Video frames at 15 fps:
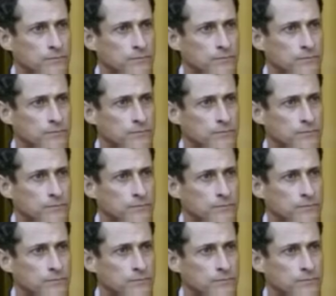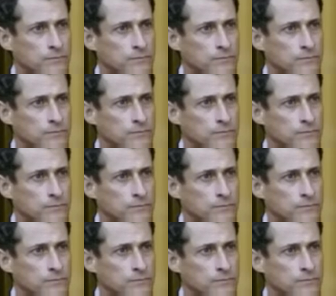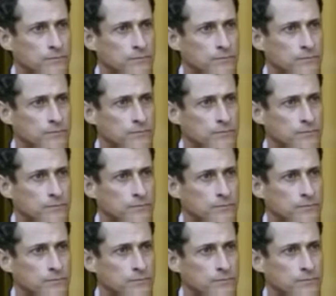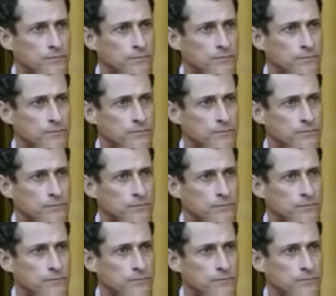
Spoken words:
(not speaking)